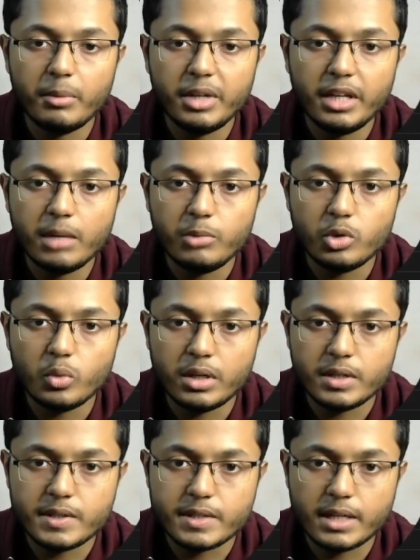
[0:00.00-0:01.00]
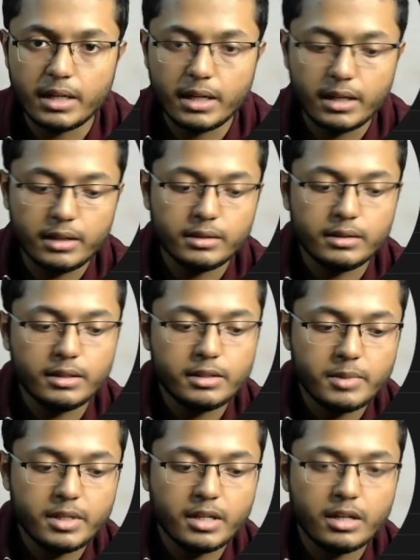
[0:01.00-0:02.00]
I mean, name, you understand. And
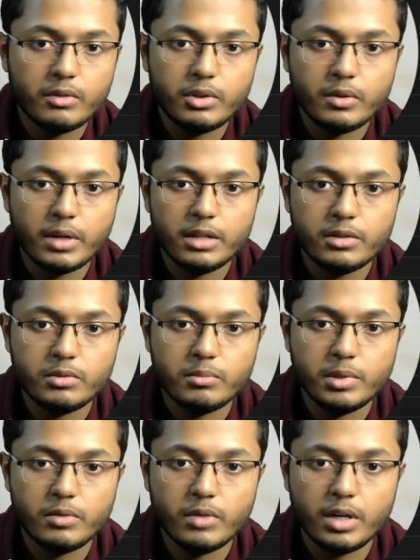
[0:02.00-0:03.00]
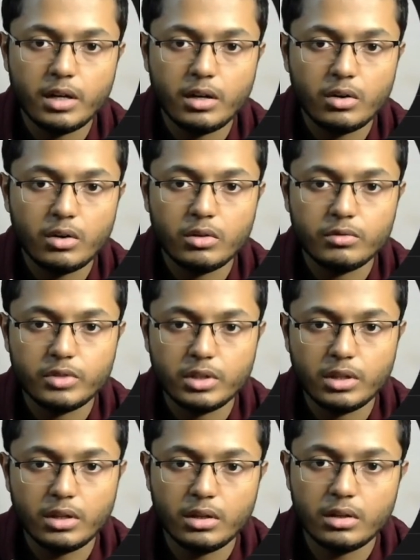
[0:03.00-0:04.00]
let me here, I will write beware of
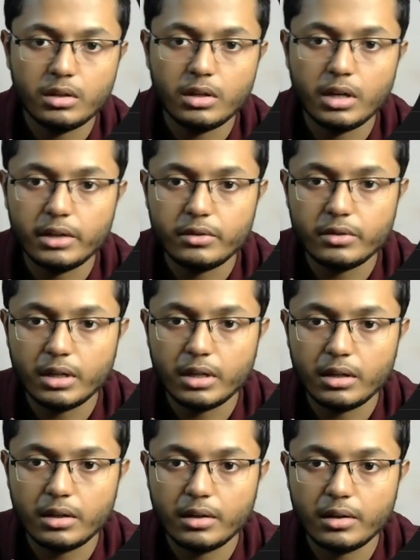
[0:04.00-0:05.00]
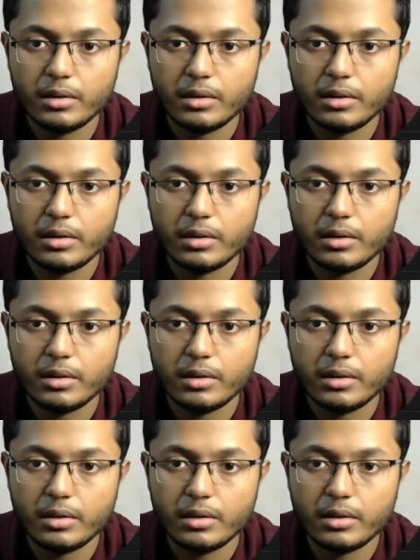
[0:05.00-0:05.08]
the Hydra.